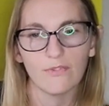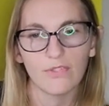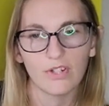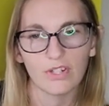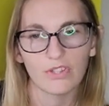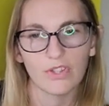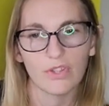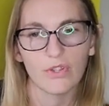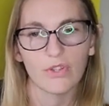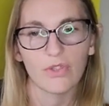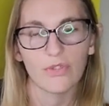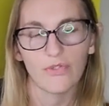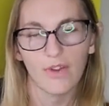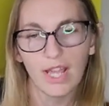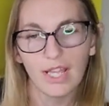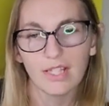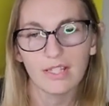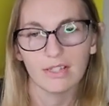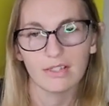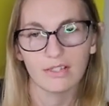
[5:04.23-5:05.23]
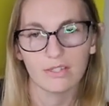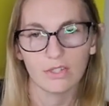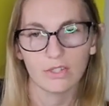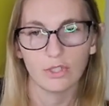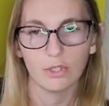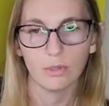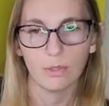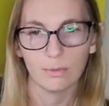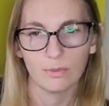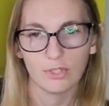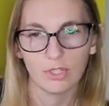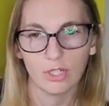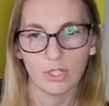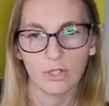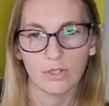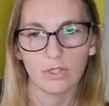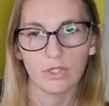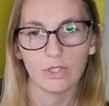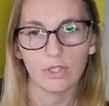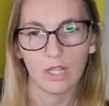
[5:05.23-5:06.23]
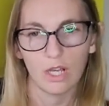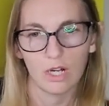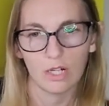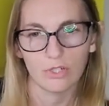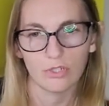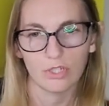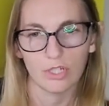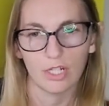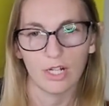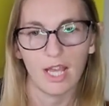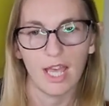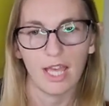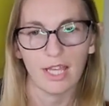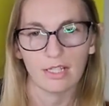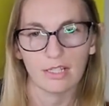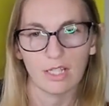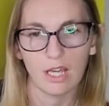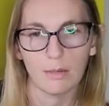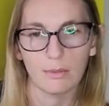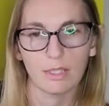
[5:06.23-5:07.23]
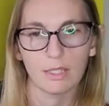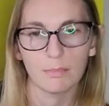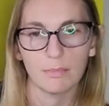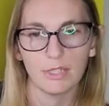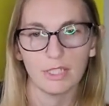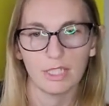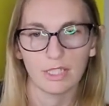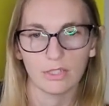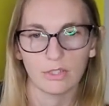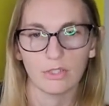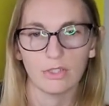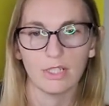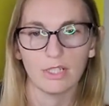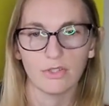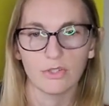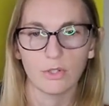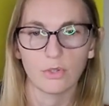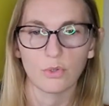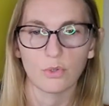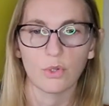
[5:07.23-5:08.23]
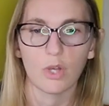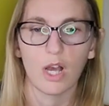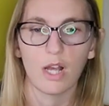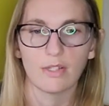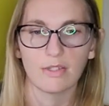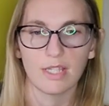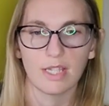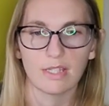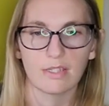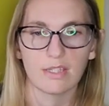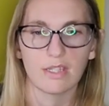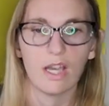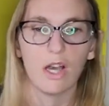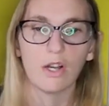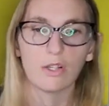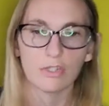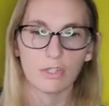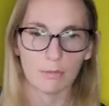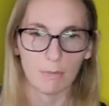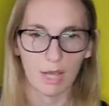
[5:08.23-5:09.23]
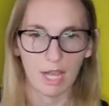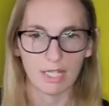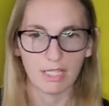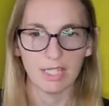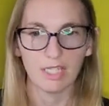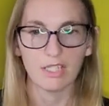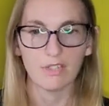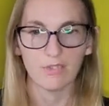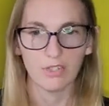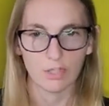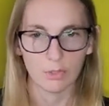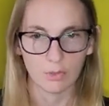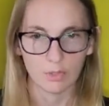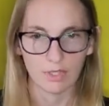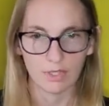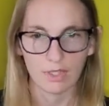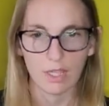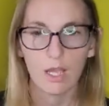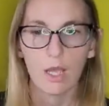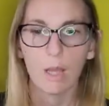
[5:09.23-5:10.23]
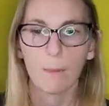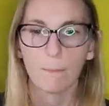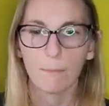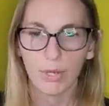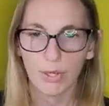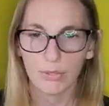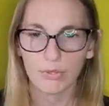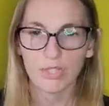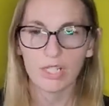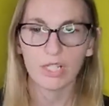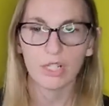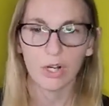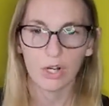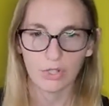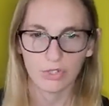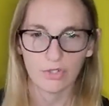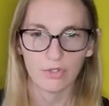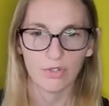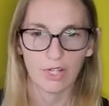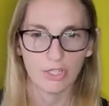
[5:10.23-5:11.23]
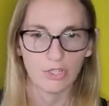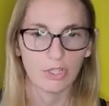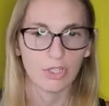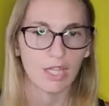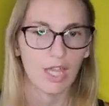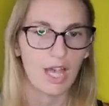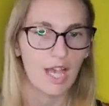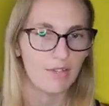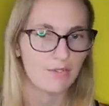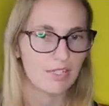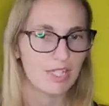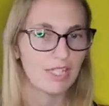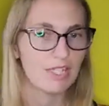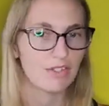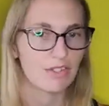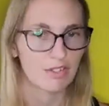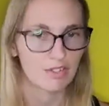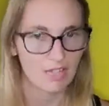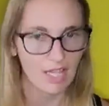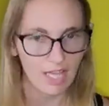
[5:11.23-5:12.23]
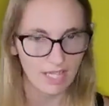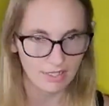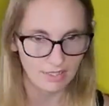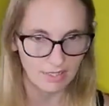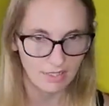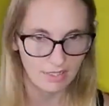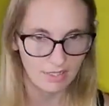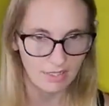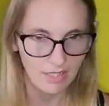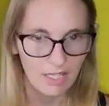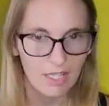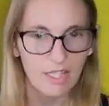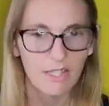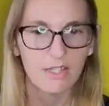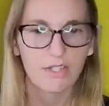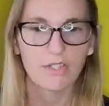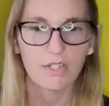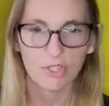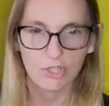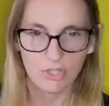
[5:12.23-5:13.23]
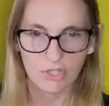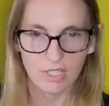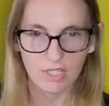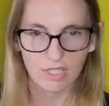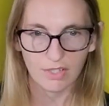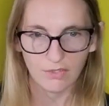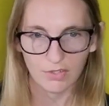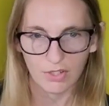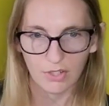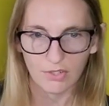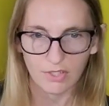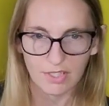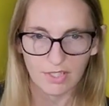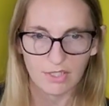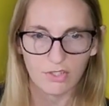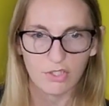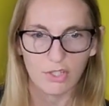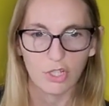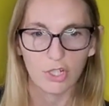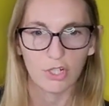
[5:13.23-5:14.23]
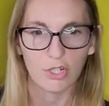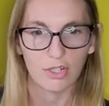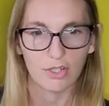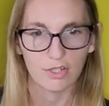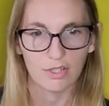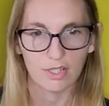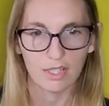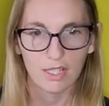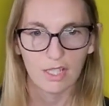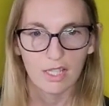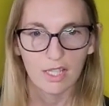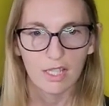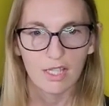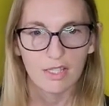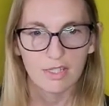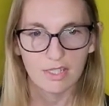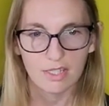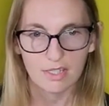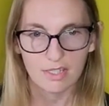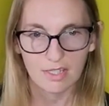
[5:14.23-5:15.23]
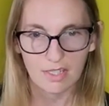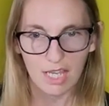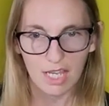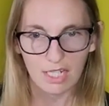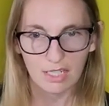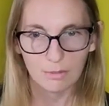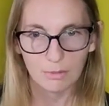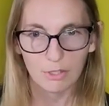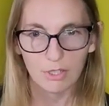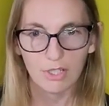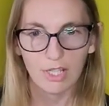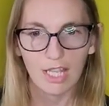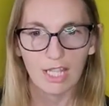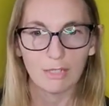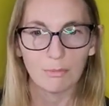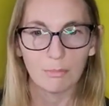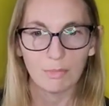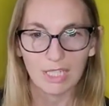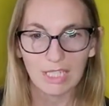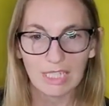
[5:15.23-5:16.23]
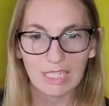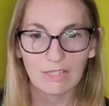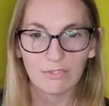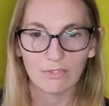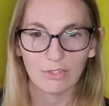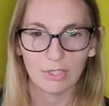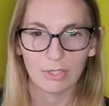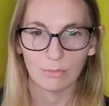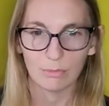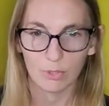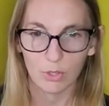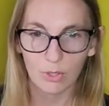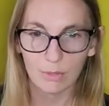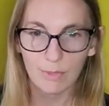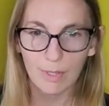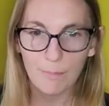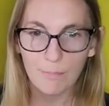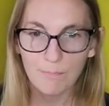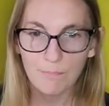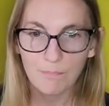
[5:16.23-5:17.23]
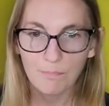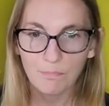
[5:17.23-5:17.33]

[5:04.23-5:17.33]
further threatens to obscure the larger economic, political, and social context that undermine individuals' post-incarceration lives in society, such as the difficulties in securing sustainable and meaningful employment,